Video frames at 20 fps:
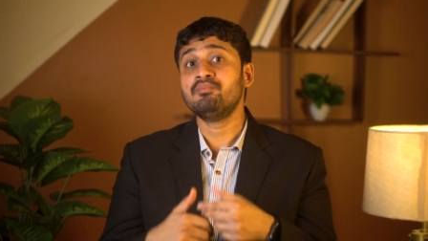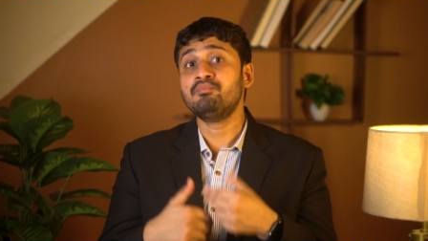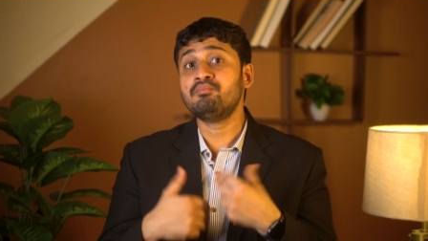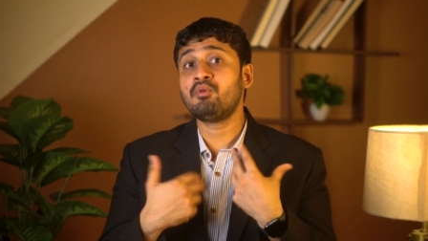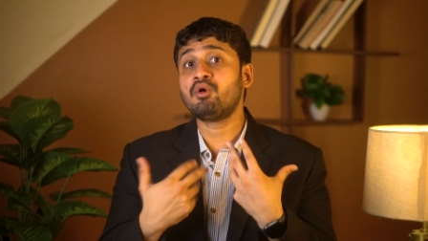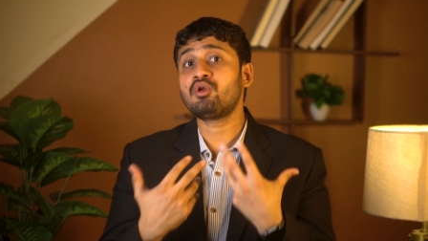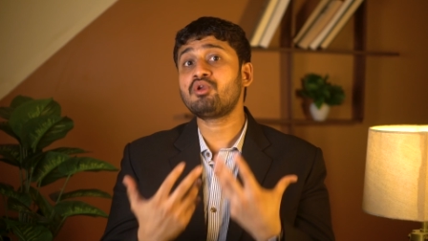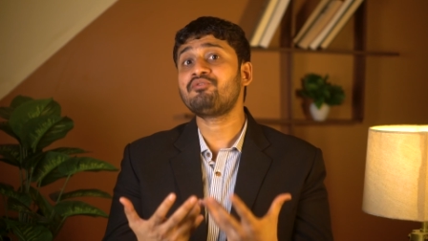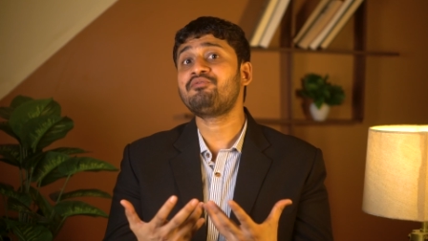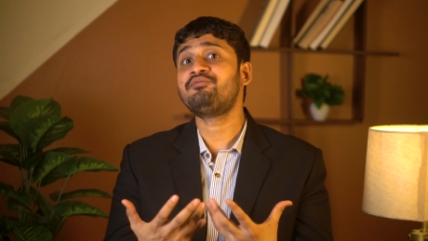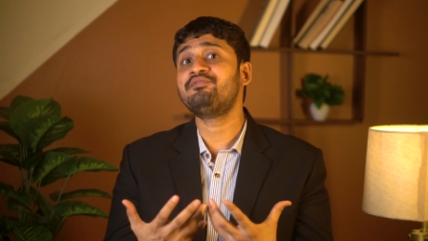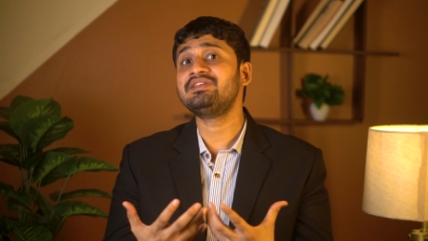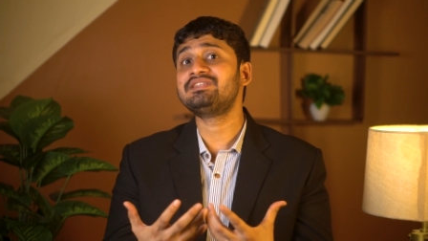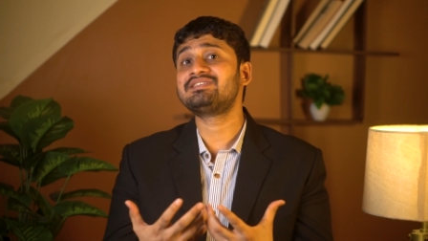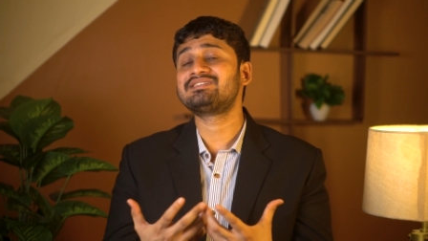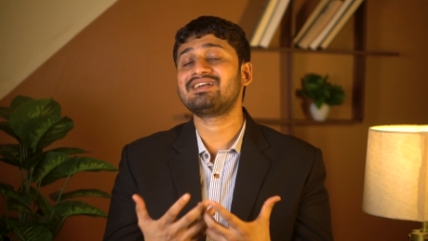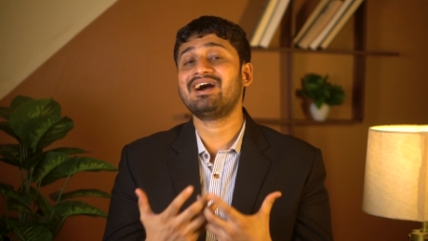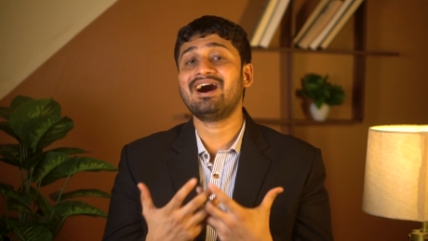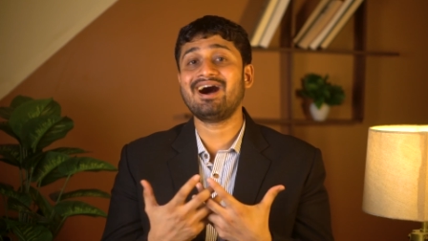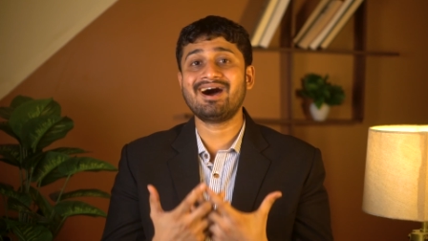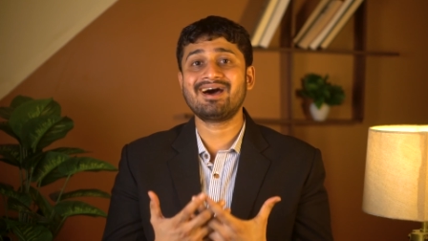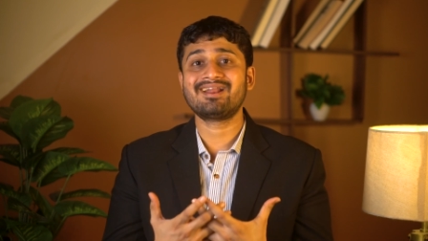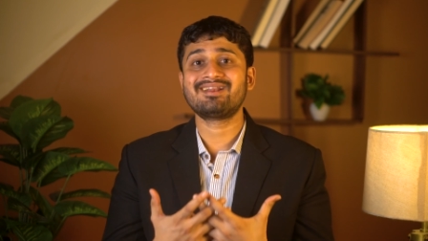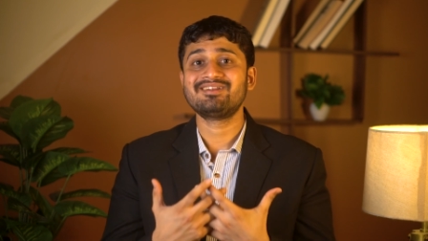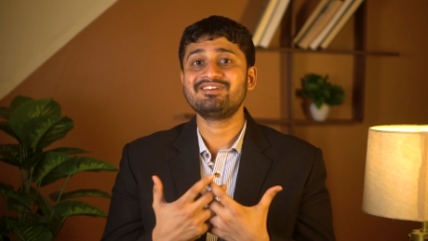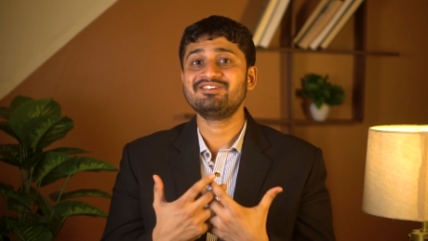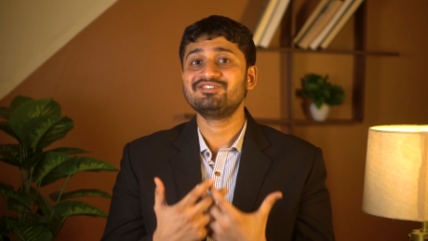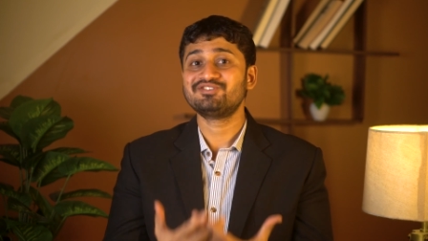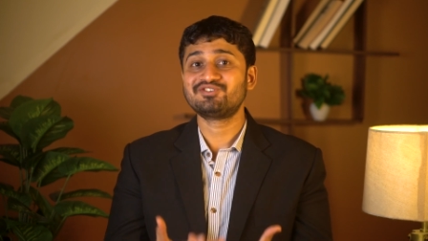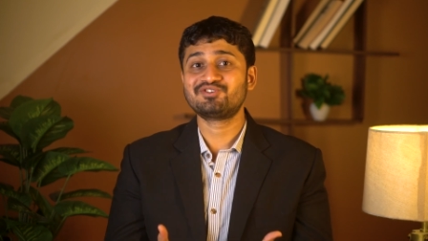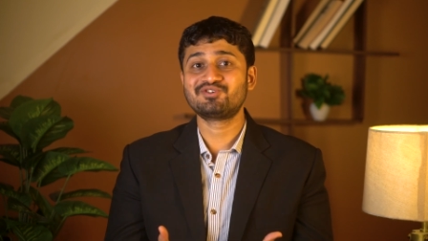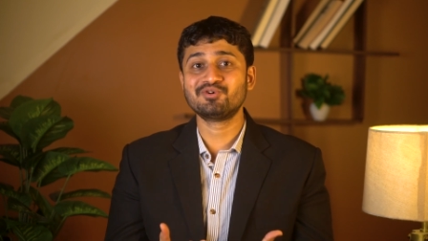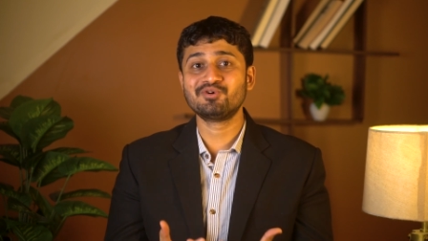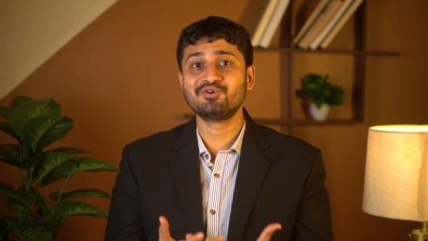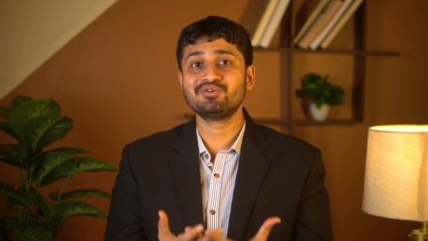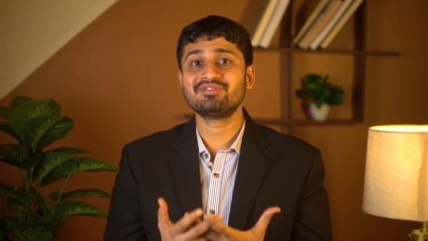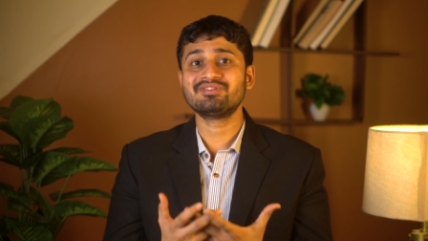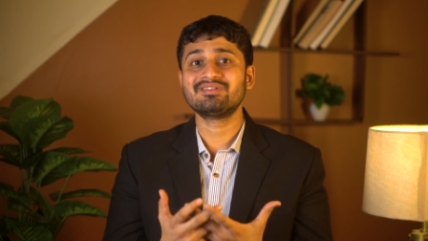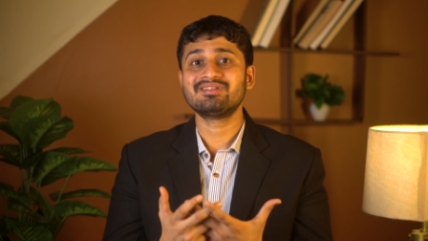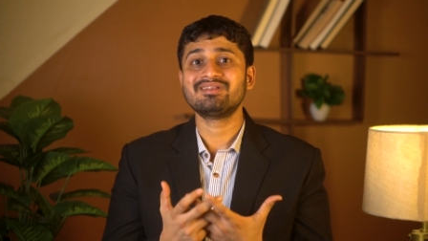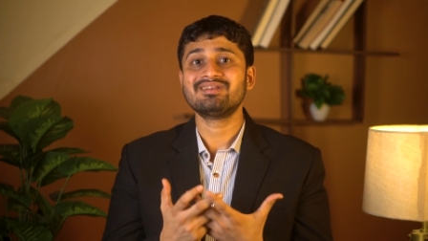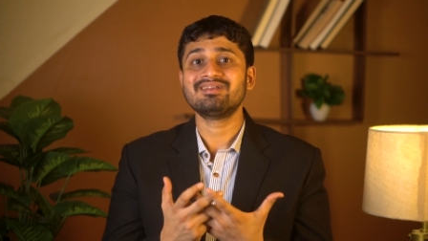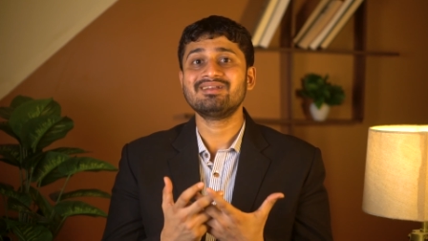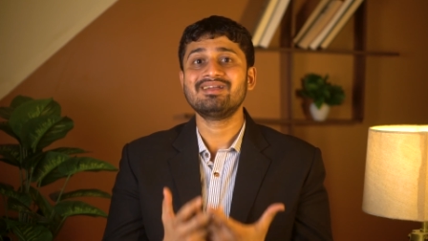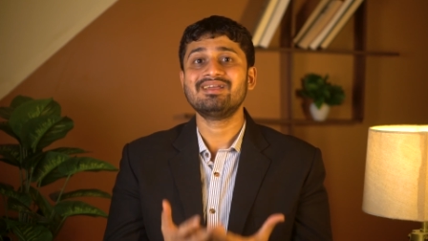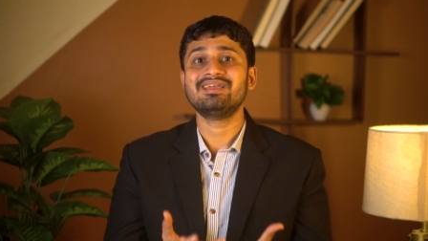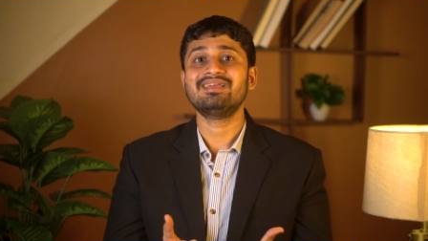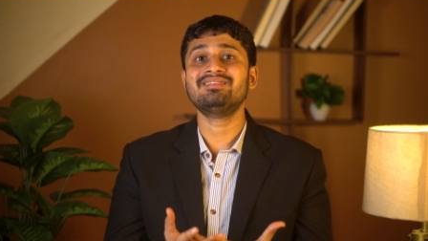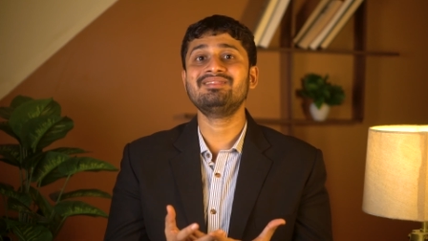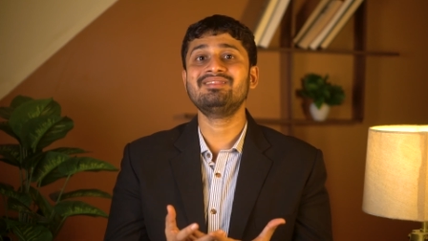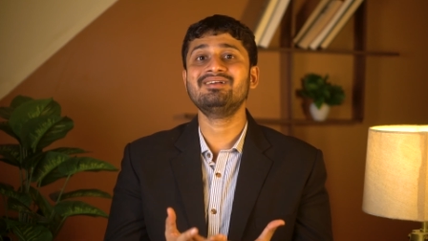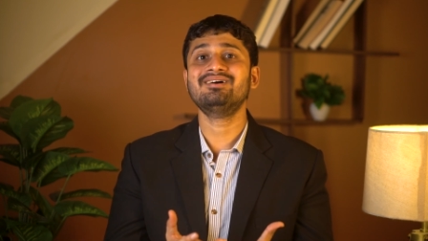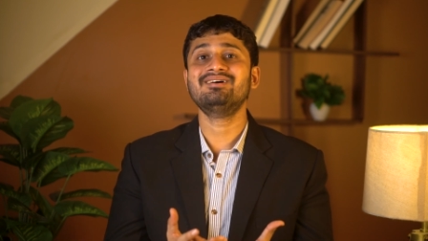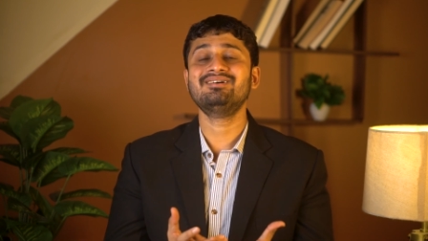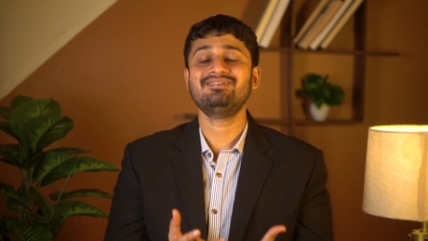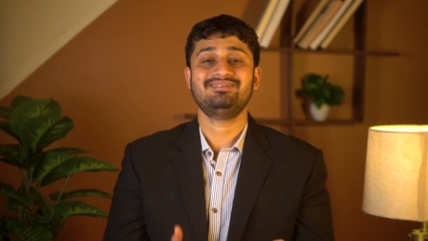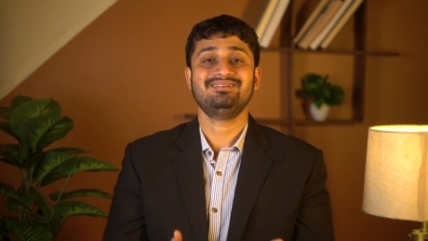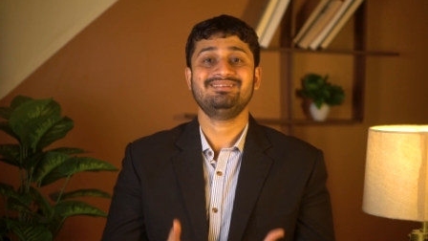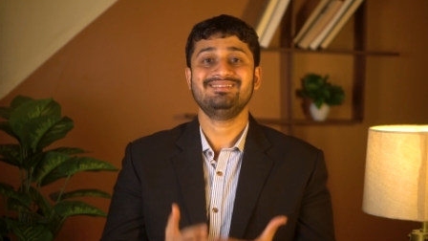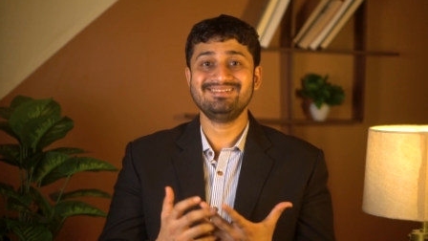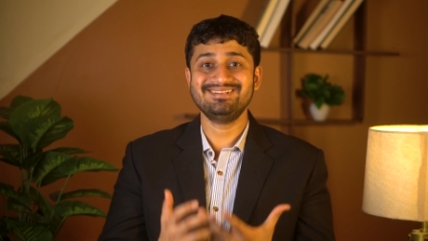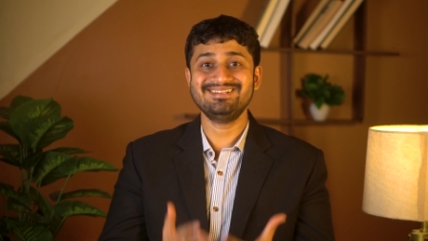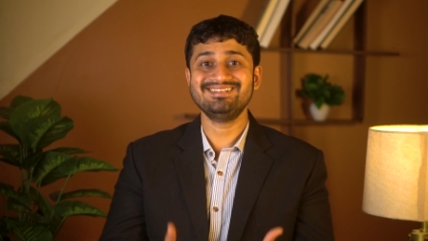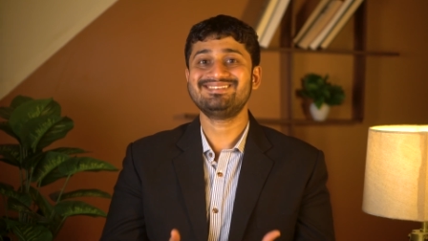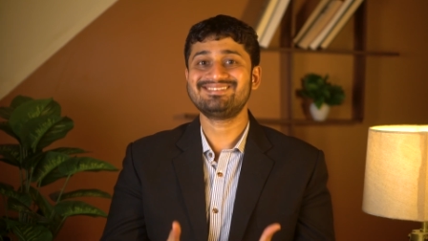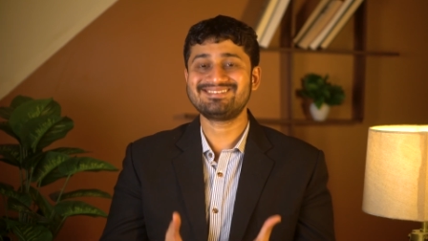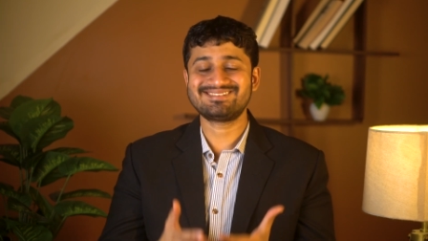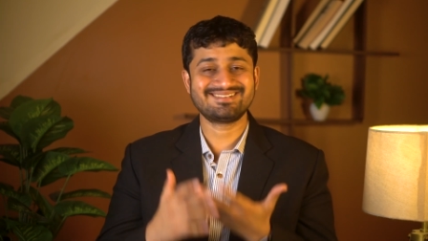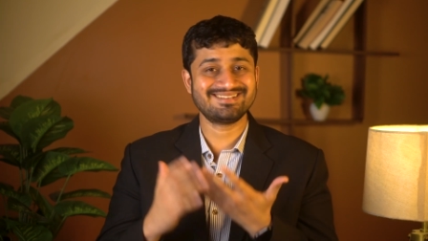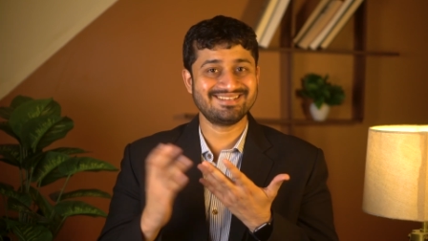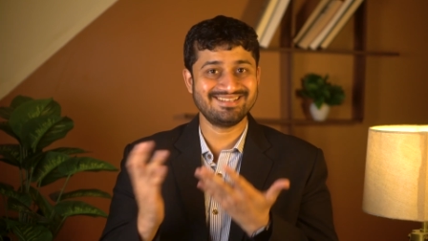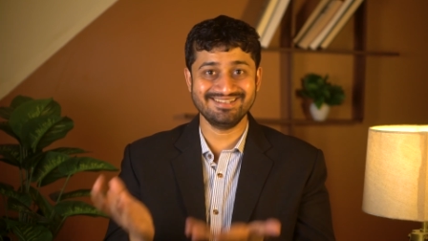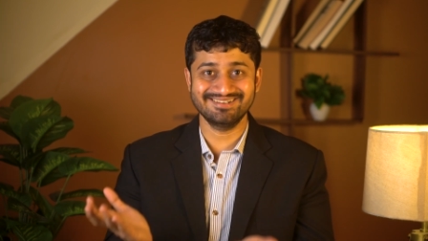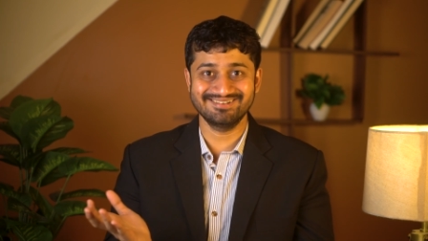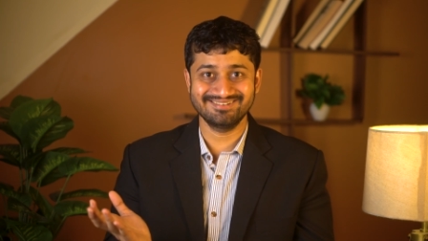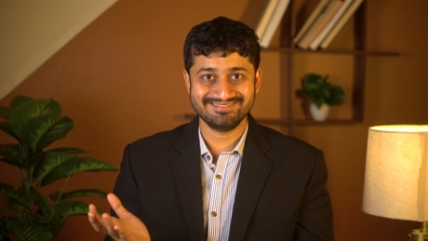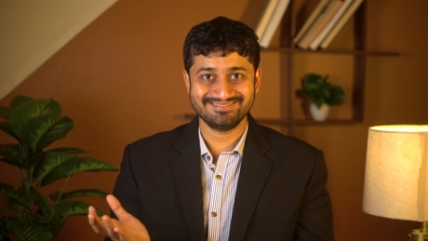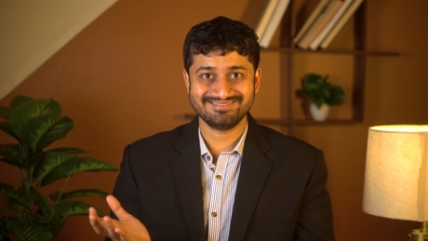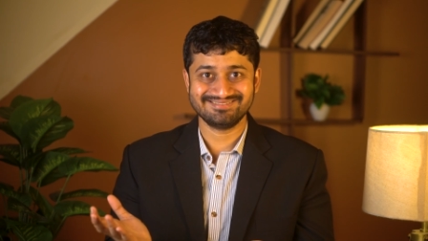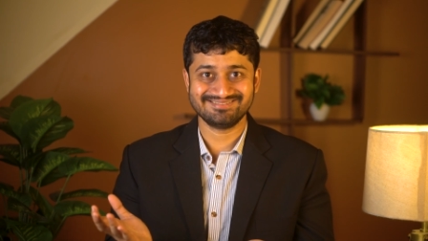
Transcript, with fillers: more of which are shown in the list here.